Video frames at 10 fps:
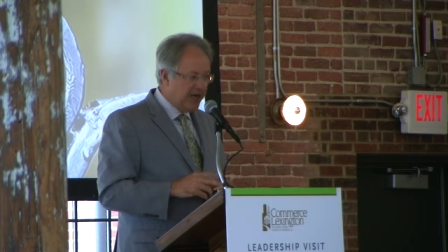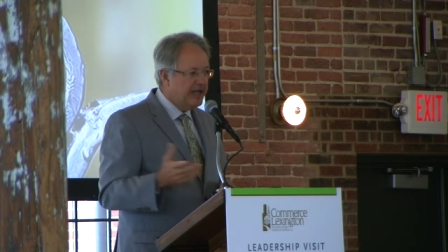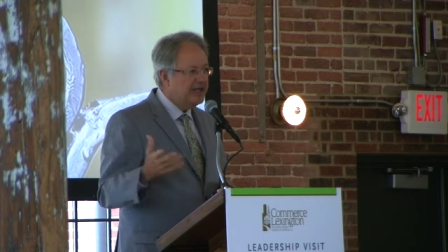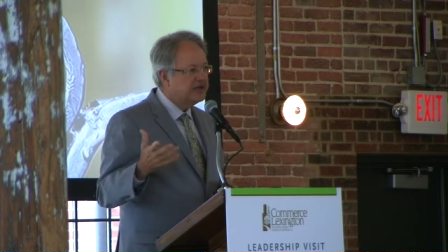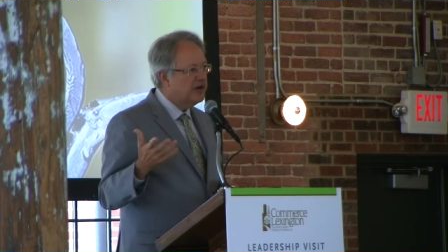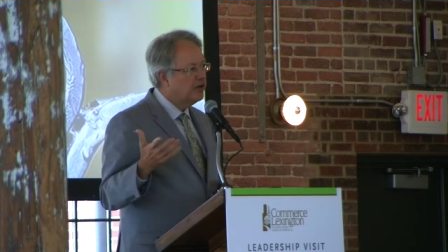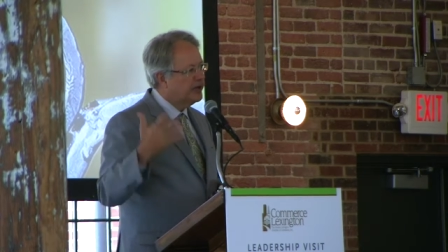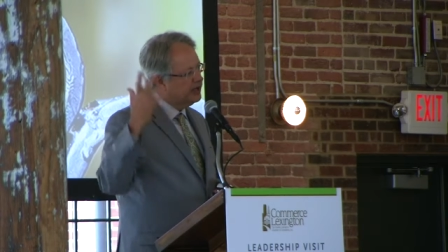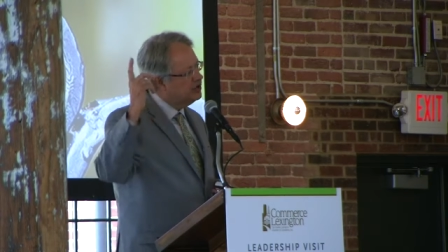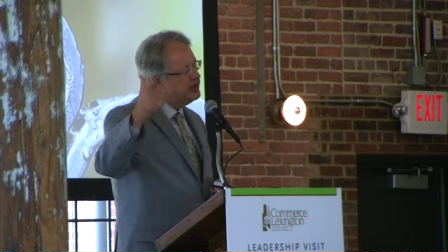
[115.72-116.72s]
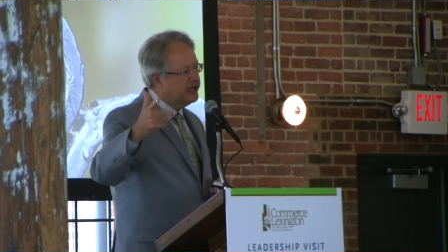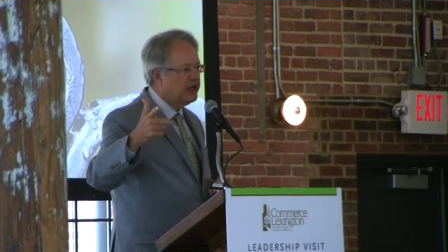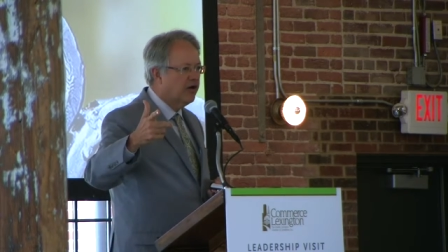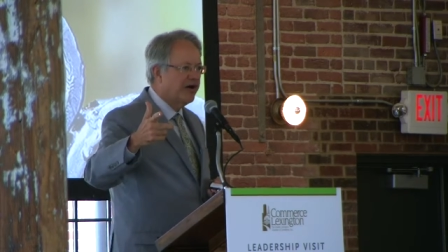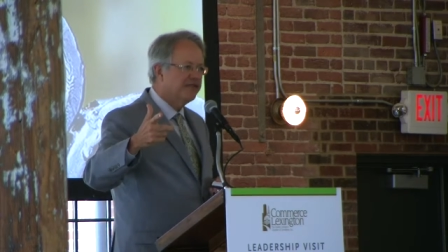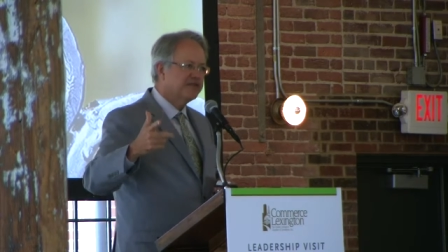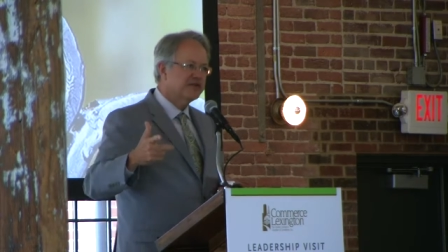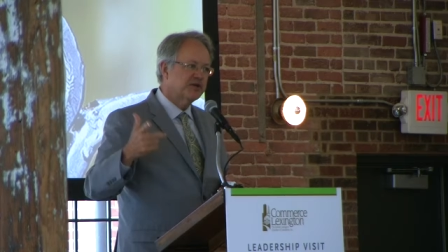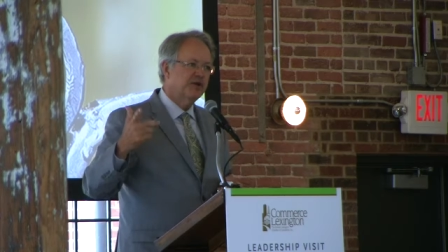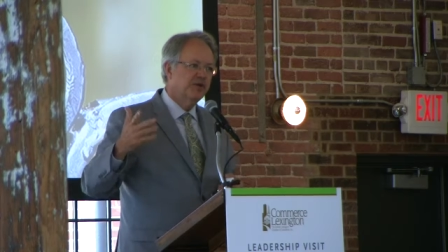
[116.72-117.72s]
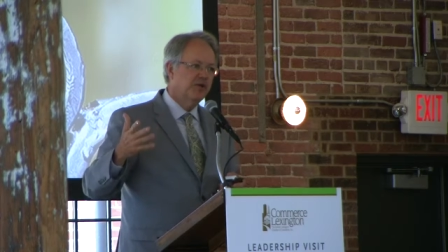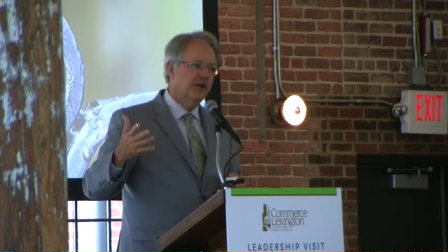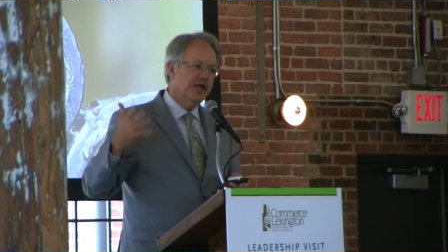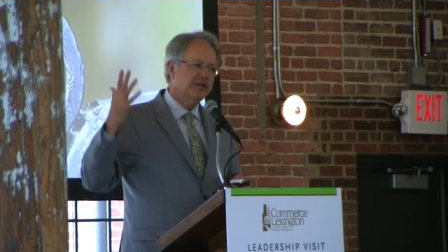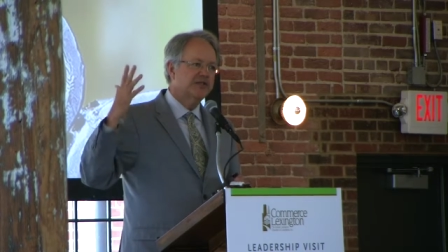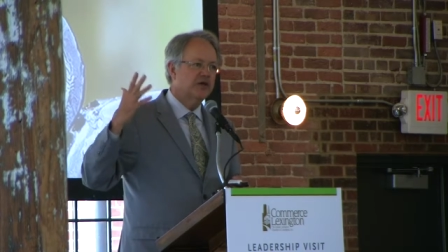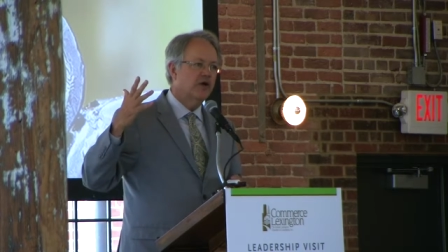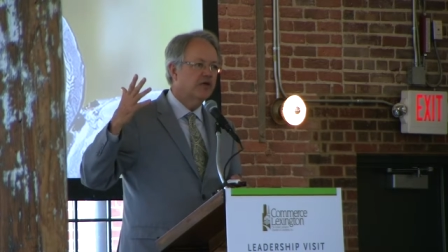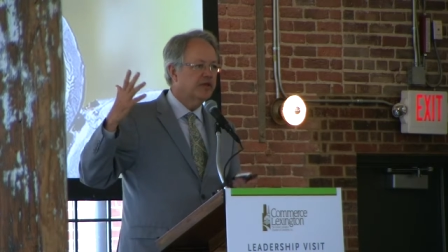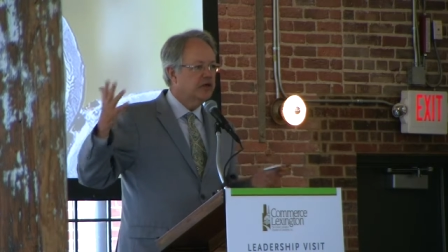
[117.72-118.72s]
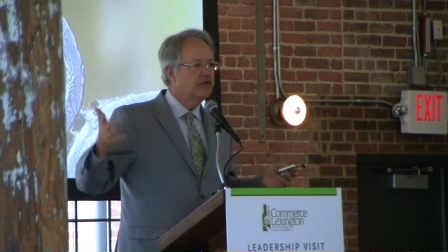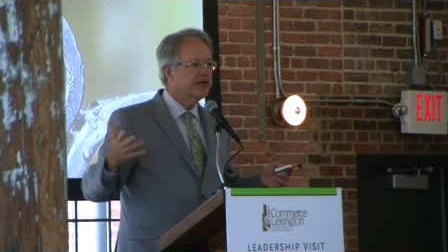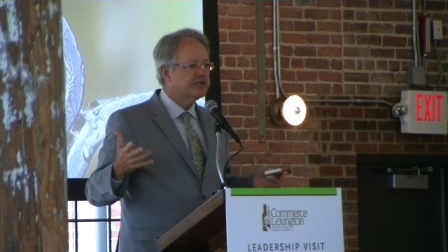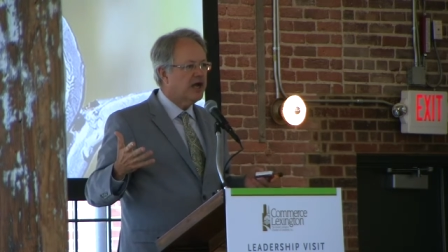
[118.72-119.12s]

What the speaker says: He told me, you need to go off to school, and so the U.S.